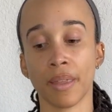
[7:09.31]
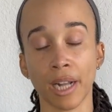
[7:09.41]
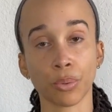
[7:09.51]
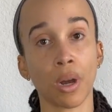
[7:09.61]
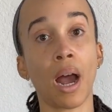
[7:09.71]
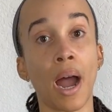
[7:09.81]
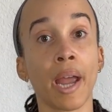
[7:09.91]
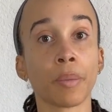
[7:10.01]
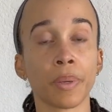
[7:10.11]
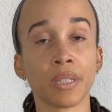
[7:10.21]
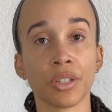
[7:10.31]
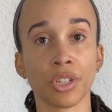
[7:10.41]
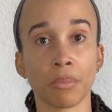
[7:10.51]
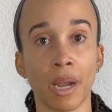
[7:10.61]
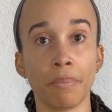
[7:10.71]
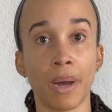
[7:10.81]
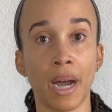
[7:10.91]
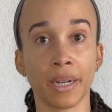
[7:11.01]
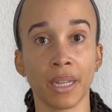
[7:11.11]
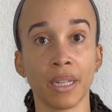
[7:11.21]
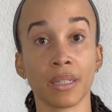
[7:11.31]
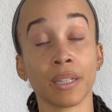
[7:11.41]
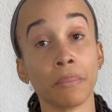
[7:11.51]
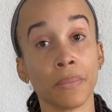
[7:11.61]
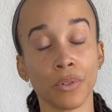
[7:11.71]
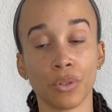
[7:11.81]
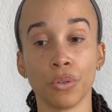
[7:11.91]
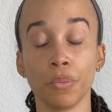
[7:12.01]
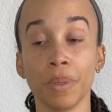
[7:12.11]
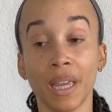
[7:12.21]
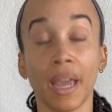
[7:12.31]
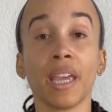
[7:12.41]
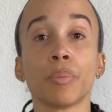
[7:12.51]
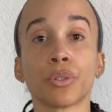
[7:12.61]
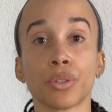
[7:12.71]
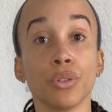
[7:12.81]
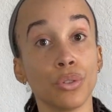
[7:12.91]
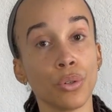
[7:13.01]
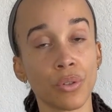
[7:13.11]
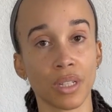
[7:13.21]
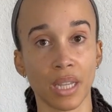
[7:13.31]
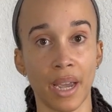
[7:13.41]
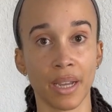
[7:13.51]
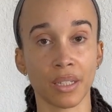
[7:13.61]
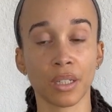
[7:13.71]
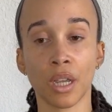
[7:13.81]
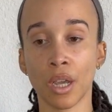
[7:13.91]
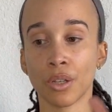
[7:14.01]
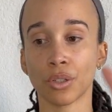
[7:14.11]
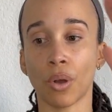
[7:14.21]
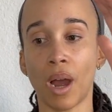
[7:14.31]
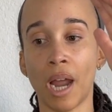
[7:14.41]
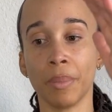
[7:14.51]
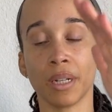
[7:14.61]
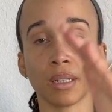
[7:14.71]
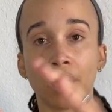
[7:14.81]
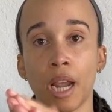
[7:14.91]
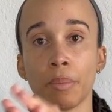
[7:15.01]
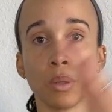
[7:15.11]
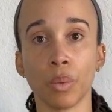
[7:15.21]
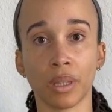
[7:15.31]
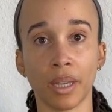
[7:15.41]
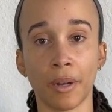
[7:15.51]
That's where I position my body to, to be able to do the test so I'm in alignment with